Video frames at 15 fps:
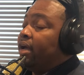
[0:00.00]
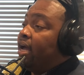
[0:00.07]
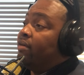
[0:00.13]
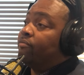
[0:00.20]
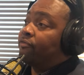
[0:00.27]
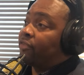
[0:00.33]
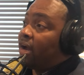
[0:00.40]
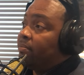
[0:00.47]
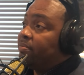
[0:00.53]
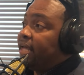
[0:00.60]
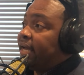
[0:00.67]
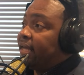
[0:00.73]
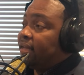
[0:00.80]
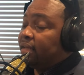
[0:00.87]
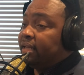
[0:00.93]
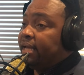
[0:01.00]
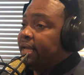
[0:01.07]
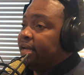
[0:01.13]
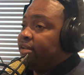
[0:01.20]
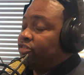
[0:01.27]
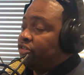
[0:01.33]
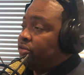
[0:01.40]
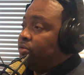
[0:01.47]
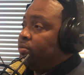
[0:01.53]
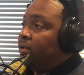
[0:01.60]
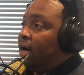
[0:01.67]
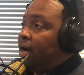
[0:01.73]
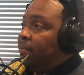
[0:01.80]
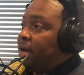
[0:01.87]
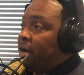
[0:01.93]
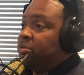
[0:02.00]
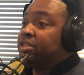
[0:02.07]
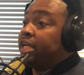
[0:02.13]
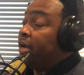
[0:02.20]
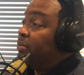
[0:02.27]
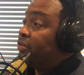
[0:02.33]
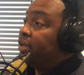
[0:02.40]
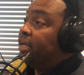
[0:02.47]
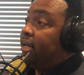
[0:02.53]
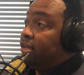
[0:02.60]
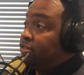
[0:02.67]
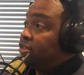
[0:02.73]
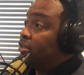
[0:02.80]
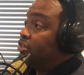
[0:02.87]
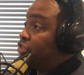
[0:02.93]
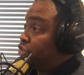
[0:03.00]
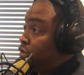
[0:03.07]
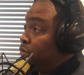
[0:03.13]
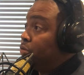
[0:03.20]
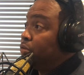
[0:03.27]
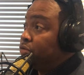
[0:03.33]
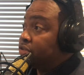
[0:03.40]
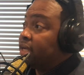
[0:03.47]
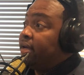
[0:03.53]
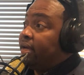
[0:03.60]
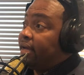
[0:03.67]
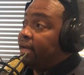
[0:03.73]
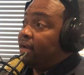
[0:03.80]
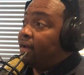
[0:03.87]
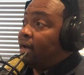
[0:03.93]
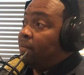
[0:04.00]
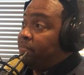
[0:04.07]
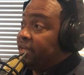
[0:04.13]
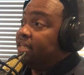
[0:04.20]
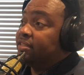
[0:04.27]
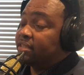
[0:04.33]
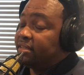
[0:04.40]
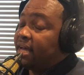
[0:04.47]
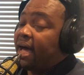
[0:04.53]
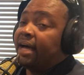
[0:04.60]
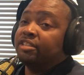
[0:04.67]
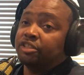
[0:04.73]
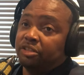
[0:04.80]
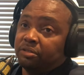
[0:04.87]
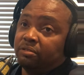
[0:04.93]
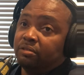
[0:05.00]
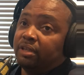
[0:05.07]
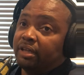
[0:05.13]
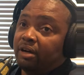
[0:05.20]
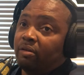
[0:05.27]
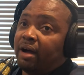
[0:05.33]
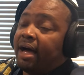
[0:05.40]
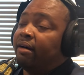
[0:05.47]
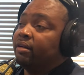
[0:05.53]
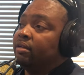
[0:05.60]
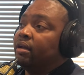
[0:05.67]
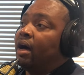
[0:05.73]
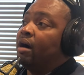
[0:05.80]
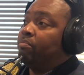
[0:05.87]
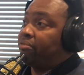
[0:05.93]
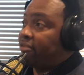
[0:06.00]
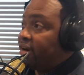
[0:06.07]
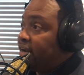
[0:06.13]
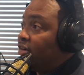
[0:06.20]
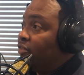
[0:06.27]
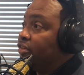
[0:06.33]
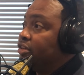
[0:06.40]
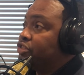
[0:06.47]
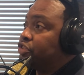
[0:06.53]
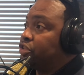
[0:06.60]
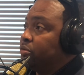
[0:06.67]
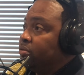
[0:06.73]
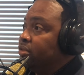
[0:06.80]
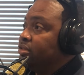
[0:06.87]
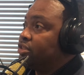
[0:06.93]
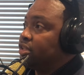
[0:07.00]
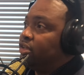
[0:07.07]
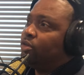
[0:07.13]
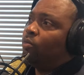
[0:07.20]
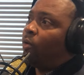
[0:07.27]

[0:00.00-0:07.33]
And from that led to I was able to get into the schools at Pinson High School and go out and pray over the students and do